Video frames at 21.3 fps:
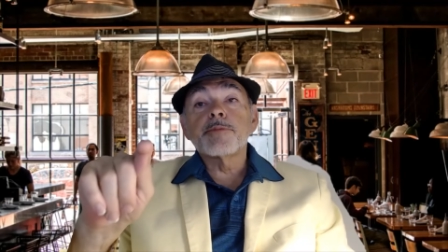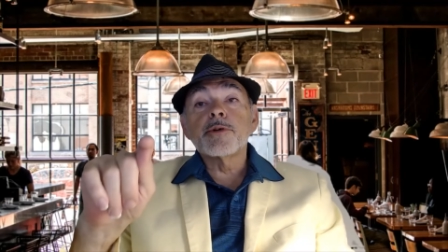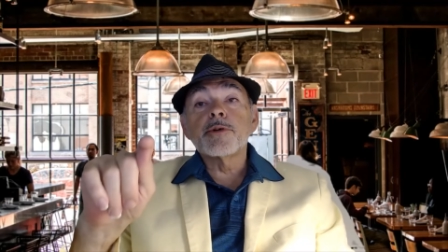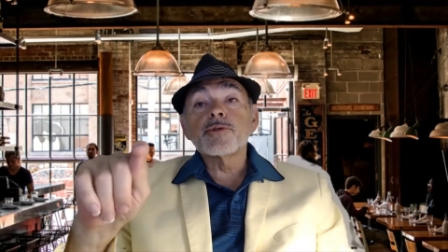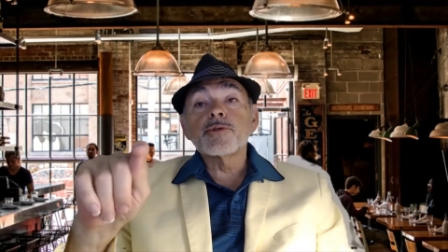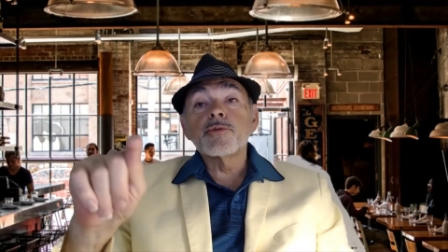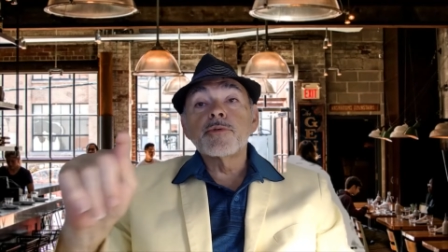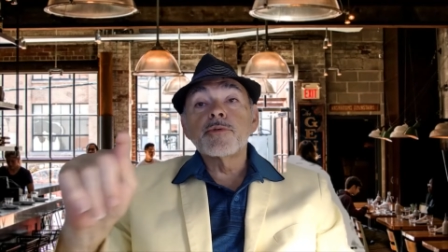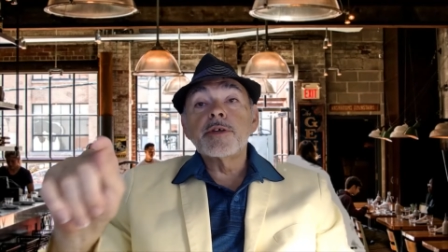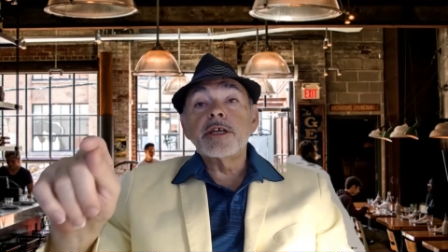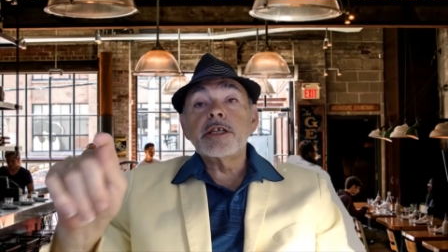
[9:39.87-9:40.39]

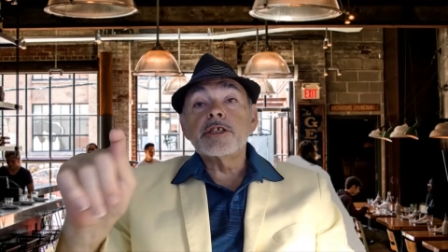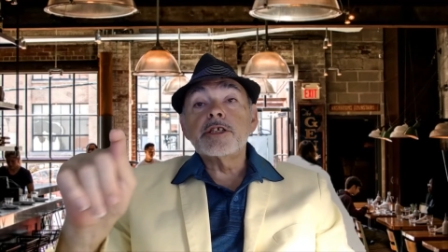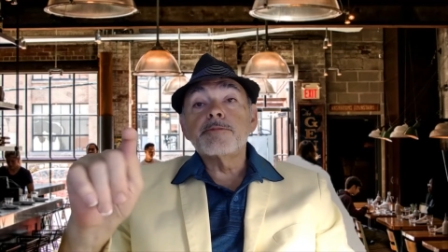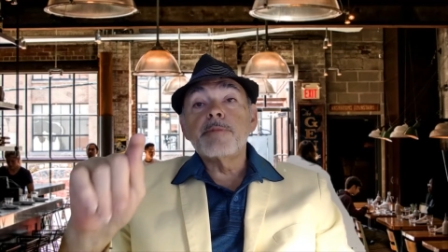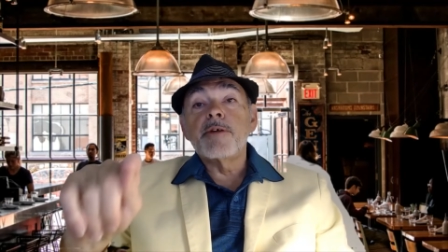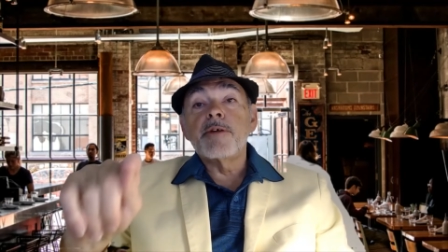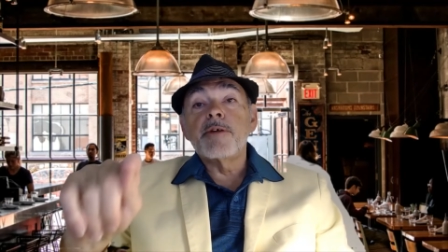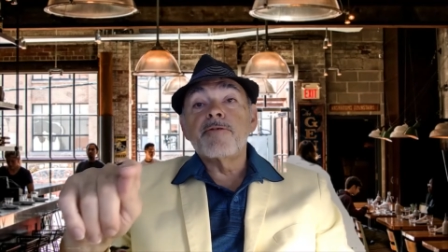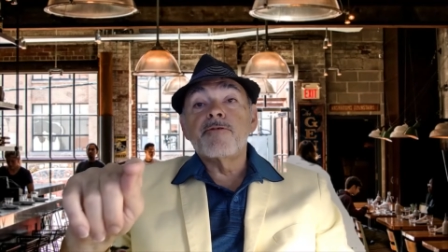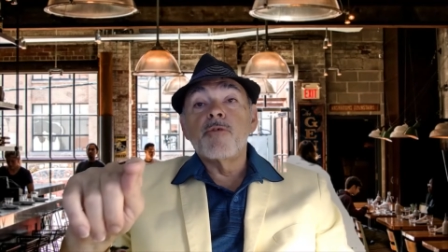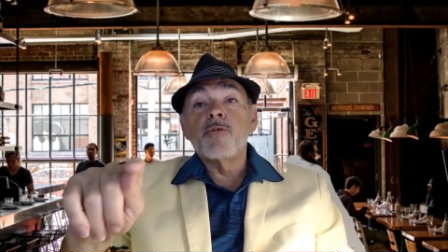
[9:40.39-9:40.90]
needs
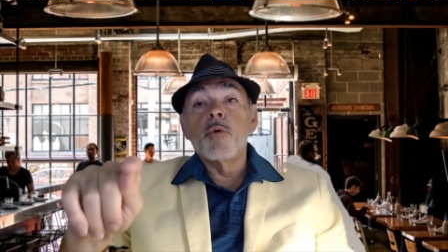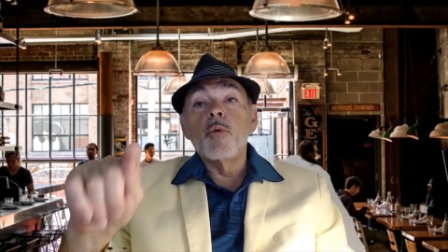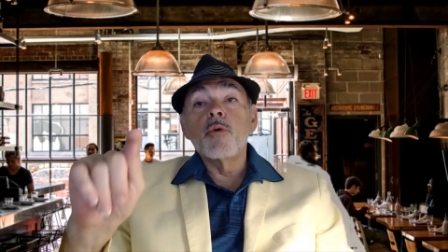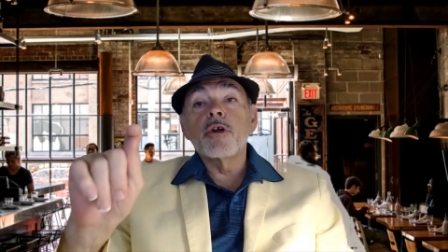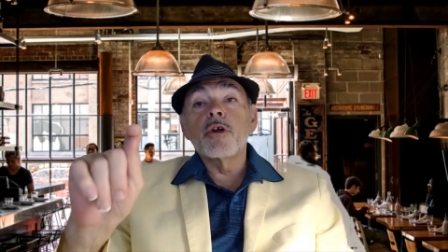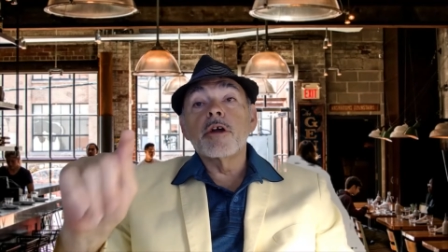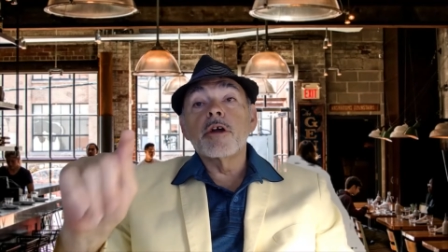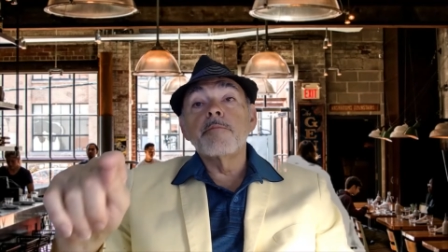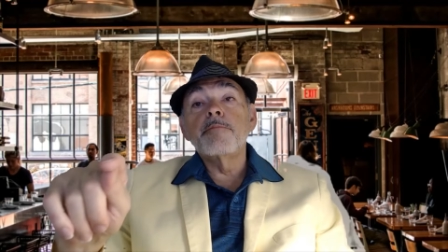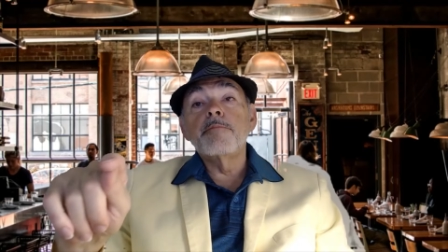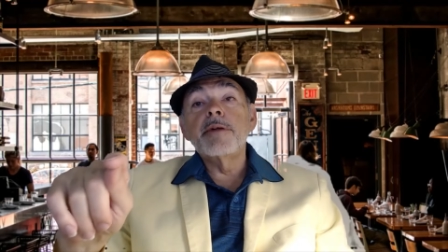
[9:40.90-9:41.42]
before
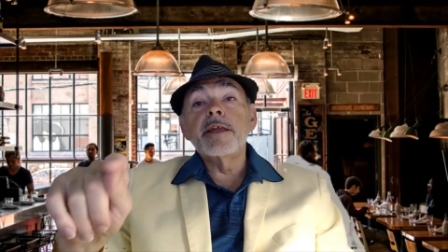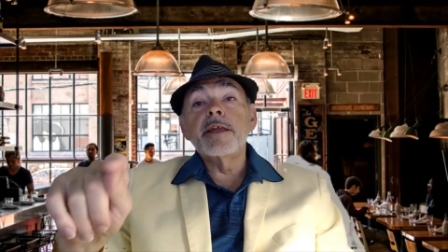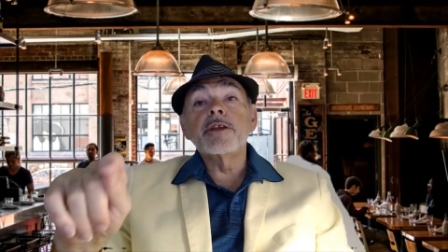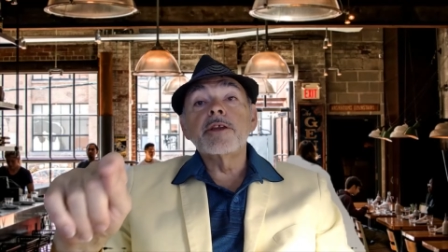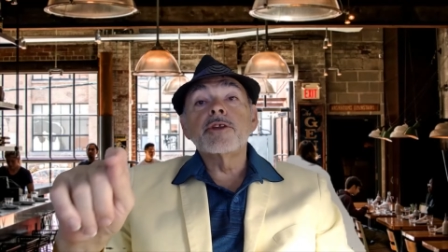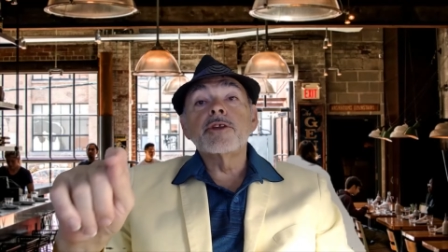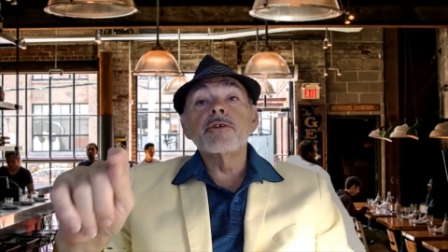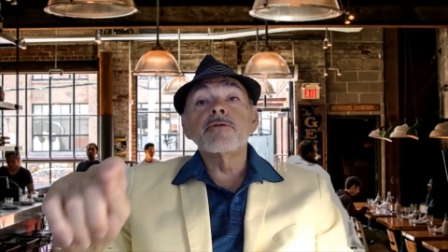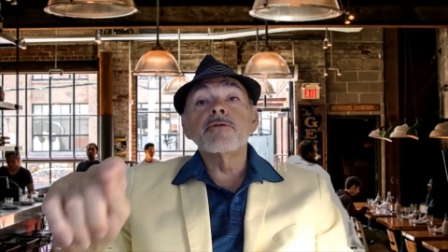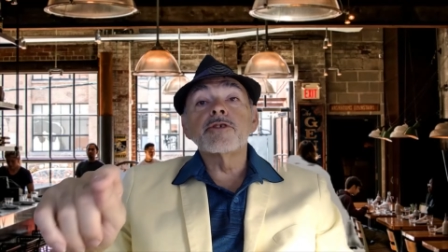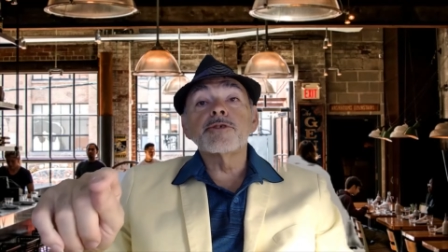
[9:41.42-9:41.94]
committing to
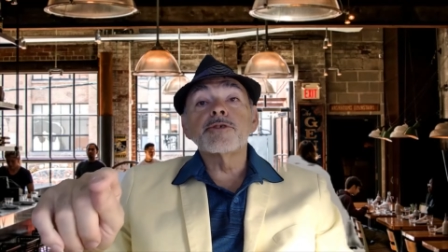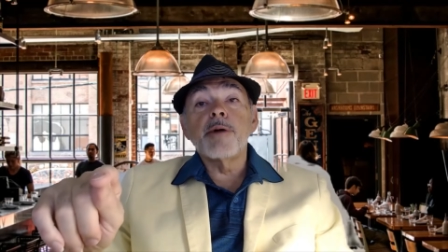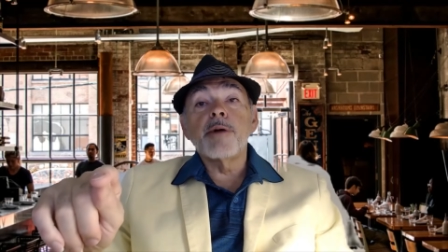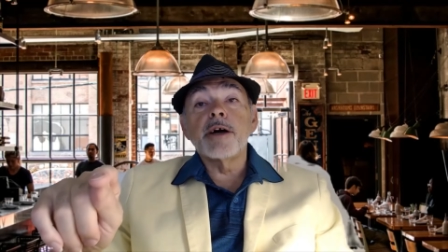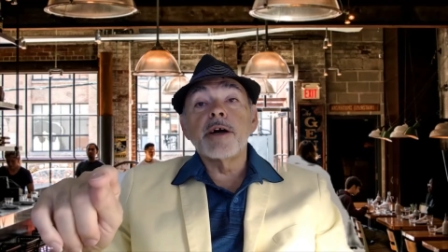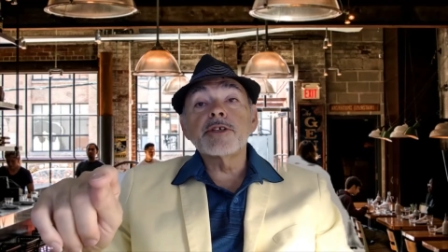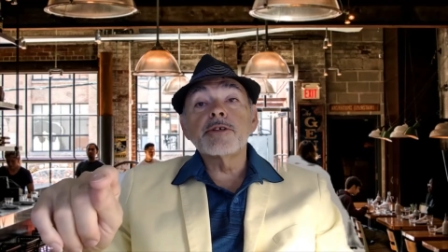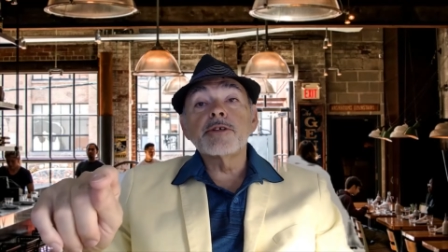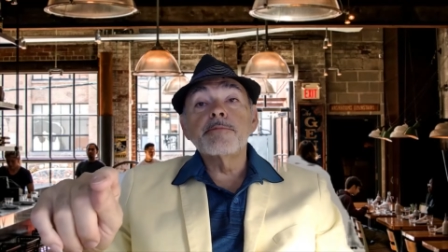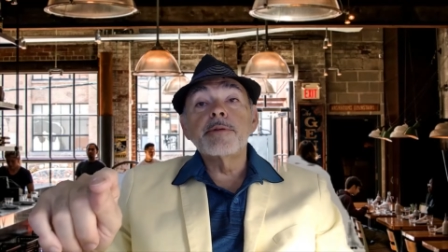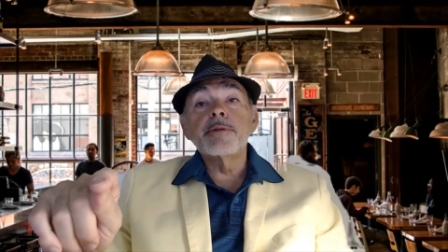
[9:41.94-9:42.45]

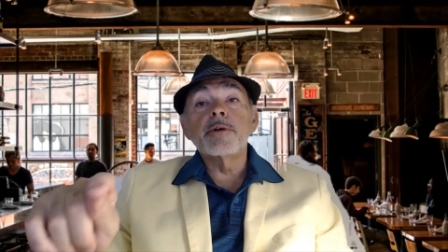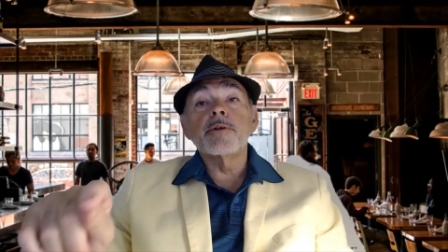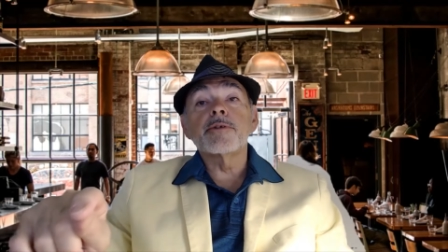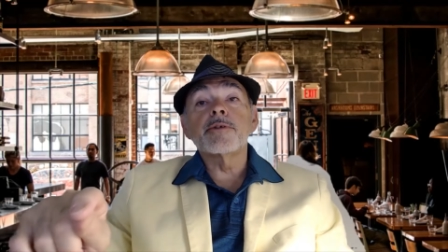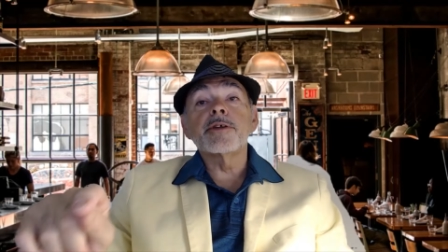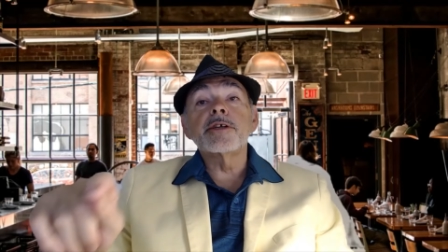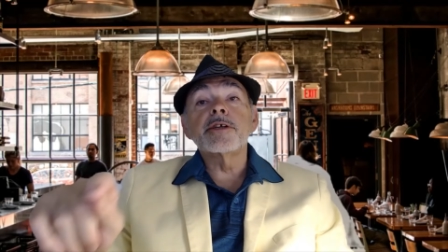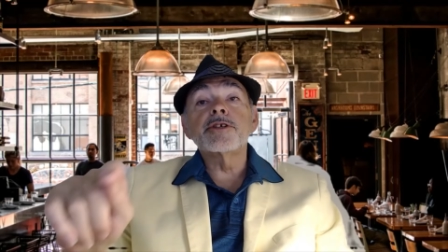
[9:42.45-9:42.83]
responsibilities